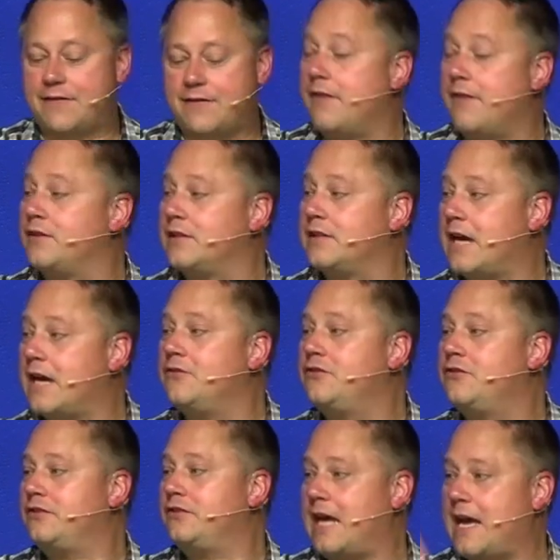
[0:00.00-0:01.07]
I've allowed
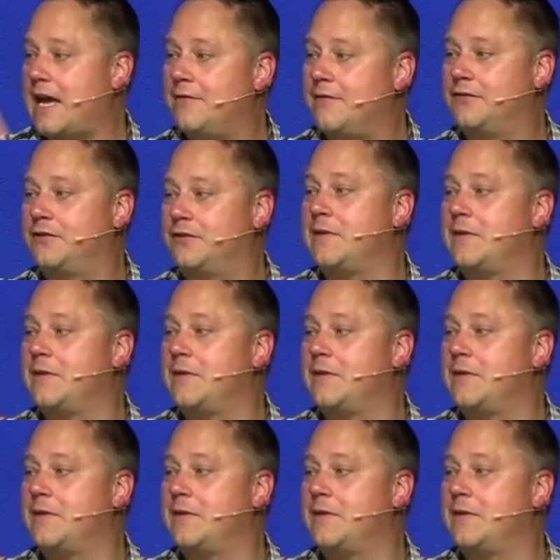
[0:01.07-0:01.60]
you to have some